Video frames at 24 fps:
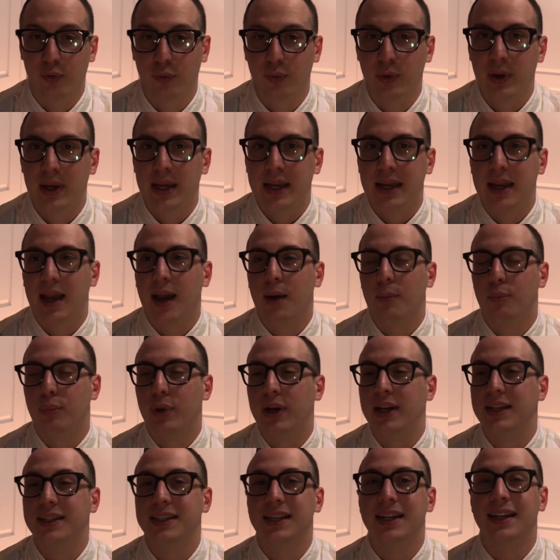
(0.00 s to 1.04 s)
of uh,
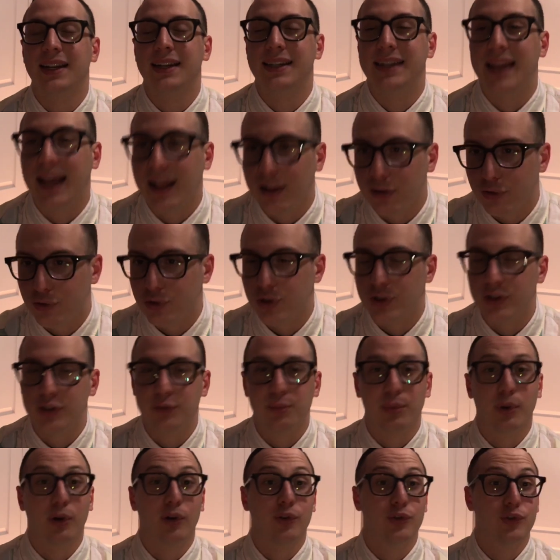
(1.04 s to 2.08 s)
brings in intelligence,
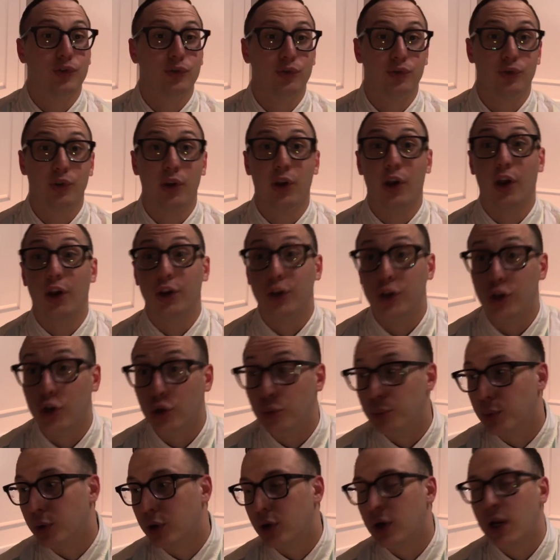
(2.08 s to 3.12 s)
but also uh,
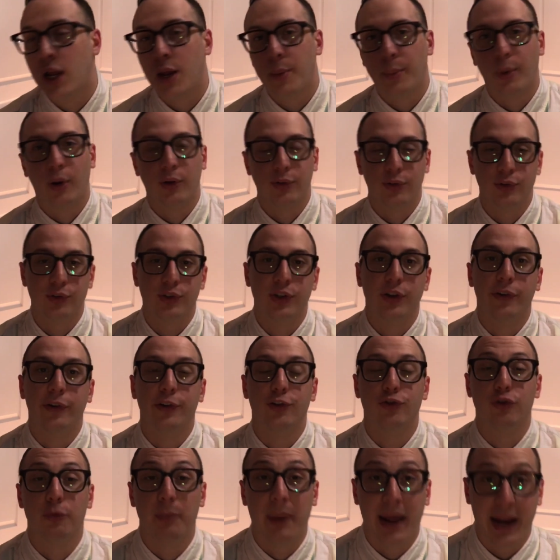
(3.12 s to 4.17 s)
humor, but also serious
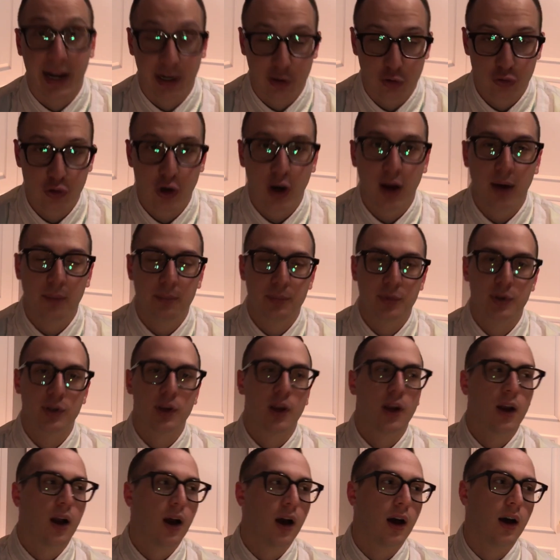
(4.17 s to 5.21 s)
dramatic tropes,
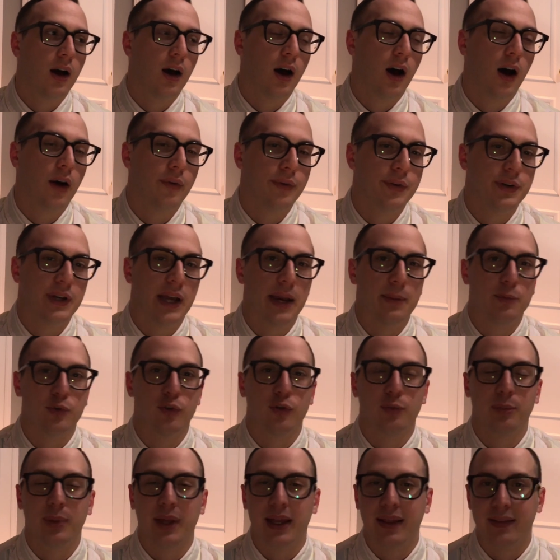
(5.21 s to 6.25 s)
uh, oftentimes
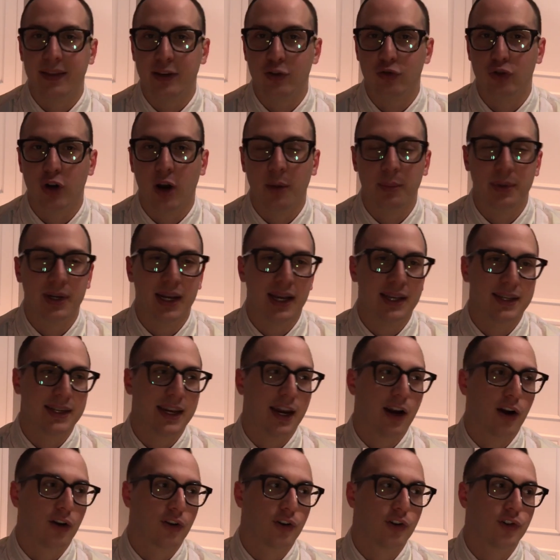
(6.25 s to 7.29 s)
sort of playing these traumatized
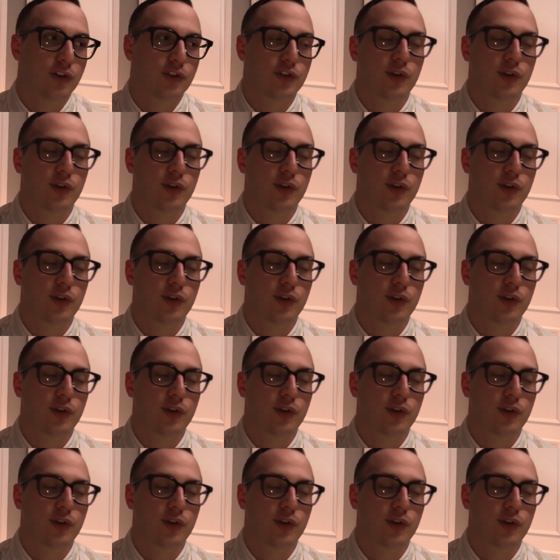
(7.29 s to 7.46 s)
characters.